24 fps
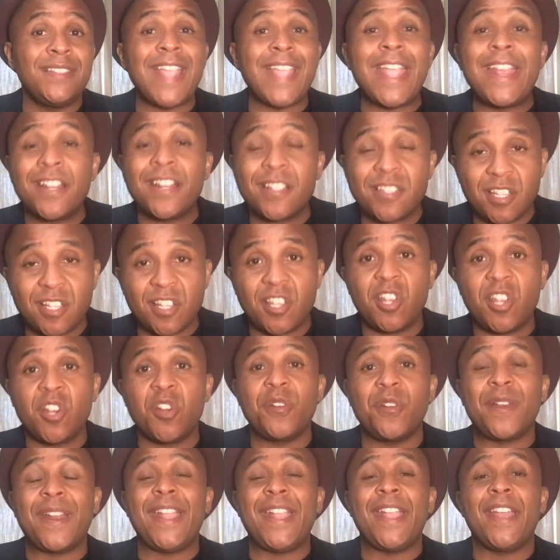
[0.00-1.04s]
data
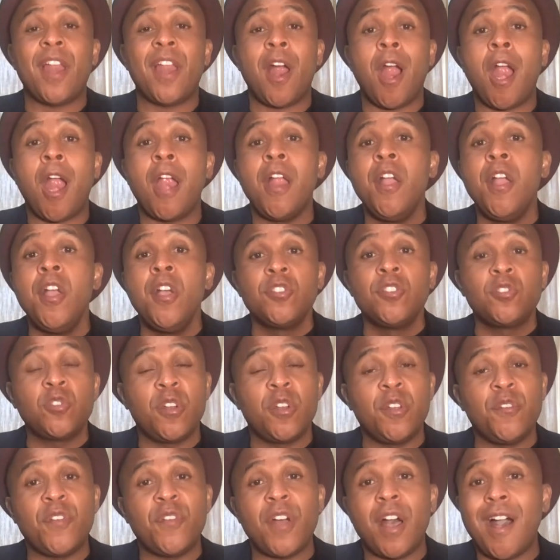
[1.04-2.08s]
security and our sort
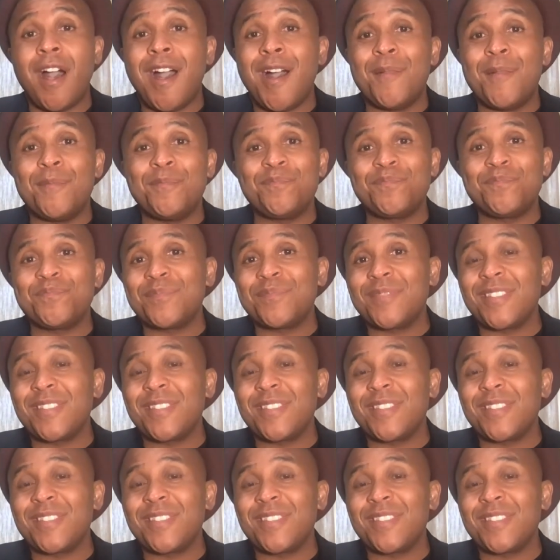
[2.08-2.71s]
of um,